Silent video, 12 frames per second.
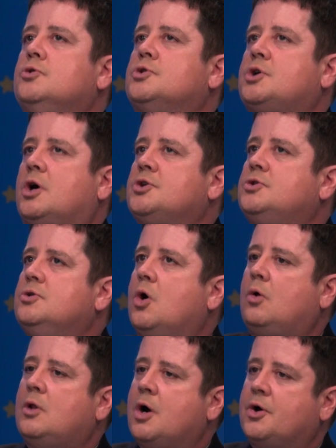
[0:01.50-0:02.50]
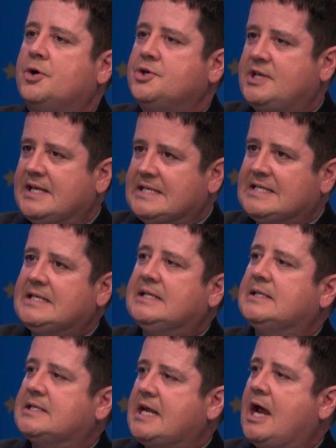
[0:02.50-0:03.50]
You start to no longer understand
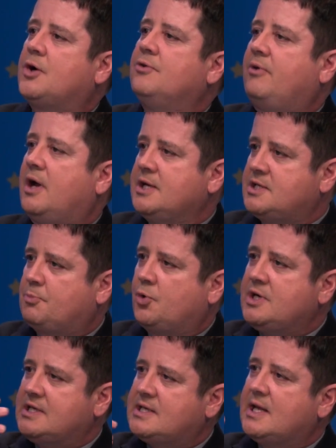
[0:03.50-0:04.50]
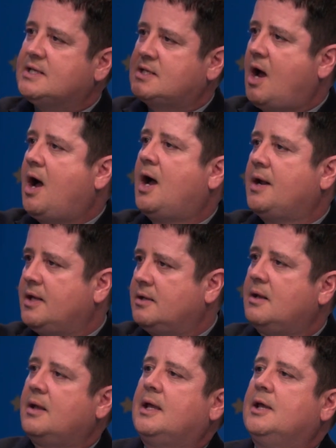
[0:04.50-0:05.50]
sin, sacrifice, priest as God,
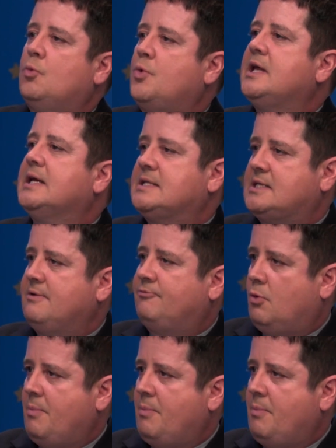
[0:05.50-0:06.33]
and we as sinful